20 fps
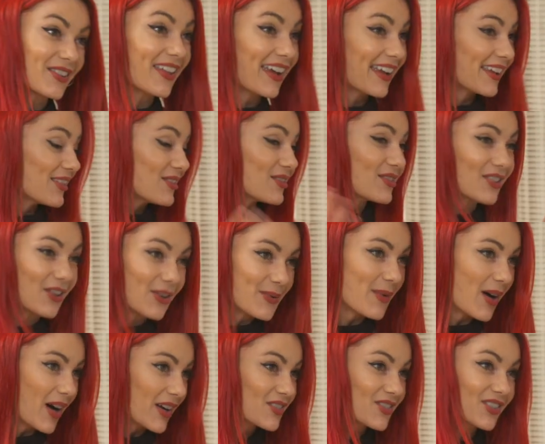thank you so
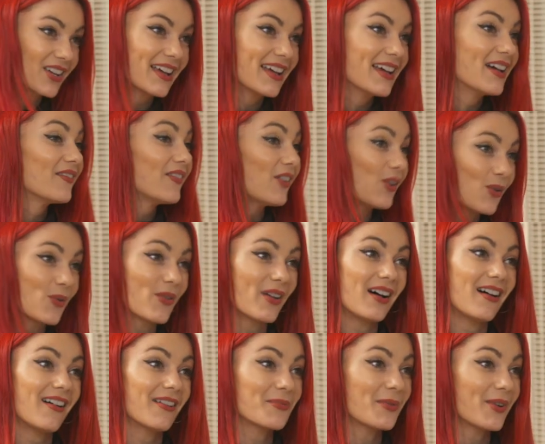much for all the
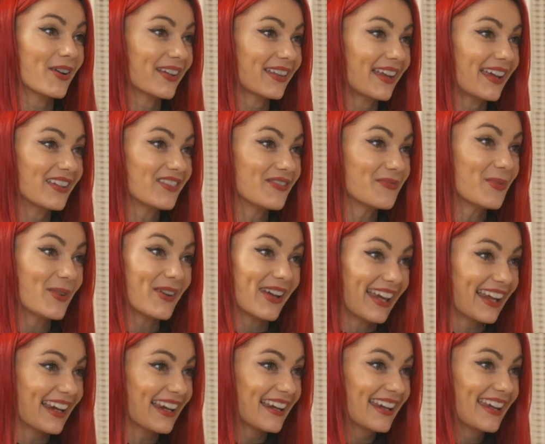hard work that you've put
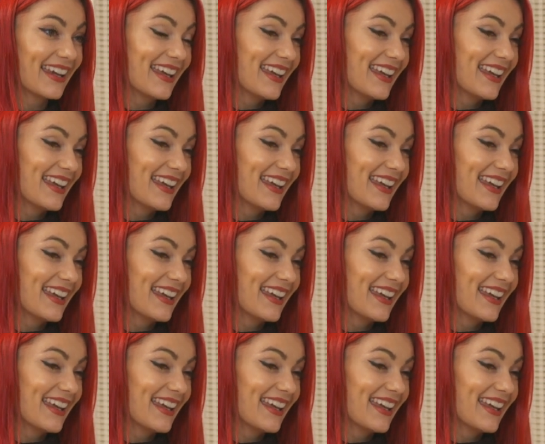in